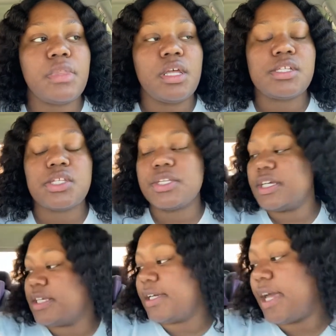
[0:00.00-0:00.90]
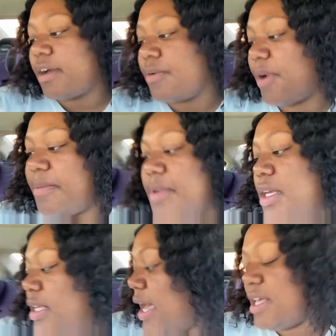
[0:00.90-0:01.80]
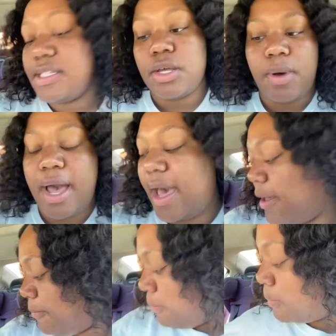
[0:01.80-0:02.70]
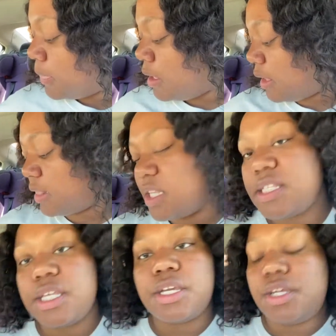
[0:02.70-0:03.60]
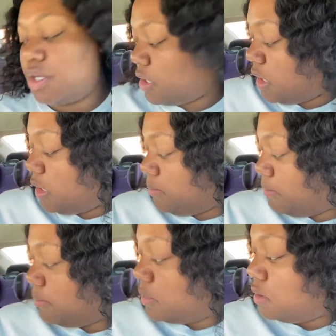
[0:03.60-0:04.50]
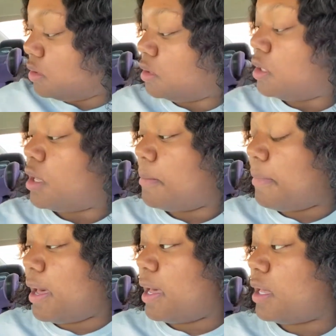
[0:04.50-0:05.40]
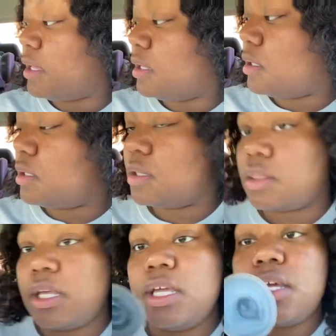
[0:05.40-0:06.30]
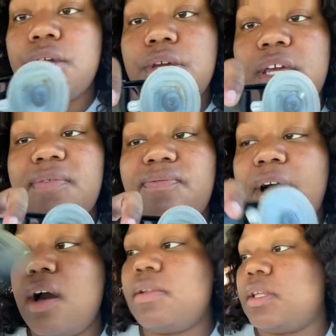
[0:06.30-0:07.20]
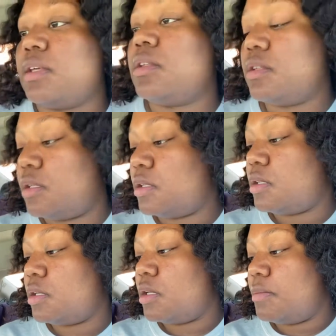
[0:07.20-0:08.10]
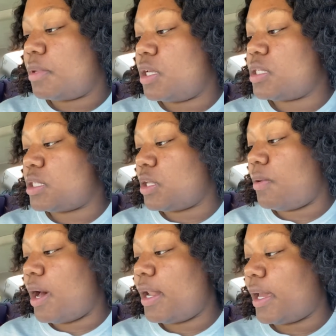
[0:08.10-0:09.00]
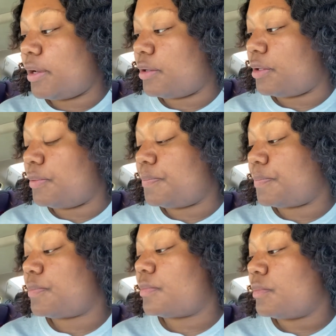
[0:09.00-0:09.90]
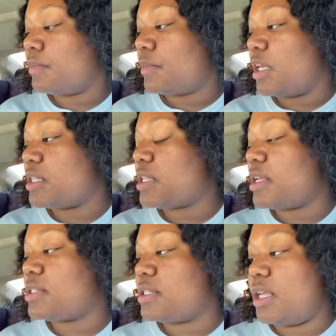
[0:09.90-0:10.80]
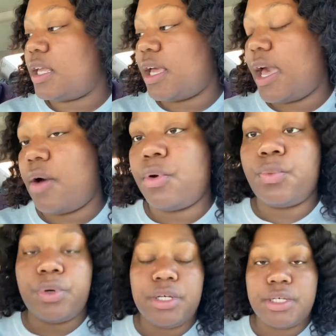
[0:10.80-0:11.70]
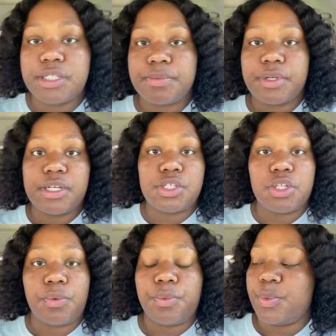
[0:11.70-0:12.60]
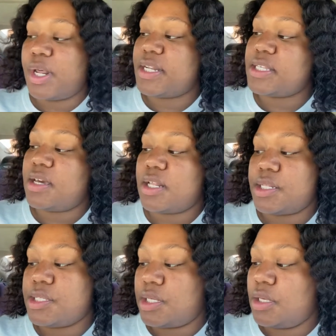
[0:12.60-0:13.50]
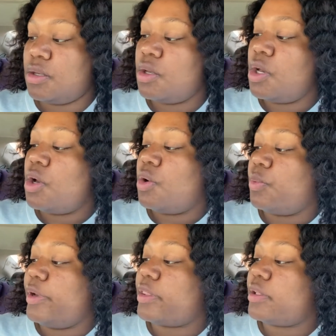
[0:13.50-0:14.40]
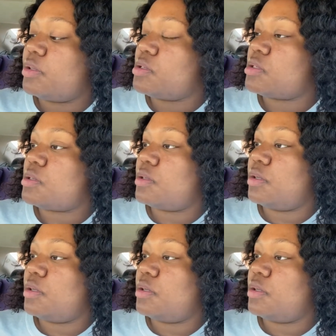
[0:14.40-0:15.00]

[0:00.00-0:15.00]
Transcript: So yeah, y'all gonna ride me. And y'all, it's so hot. Like, this thing here keep, my thing here keep falling because it's so hot out here. It's not sticking how it was because, you know, when we went out of town, I took it with us.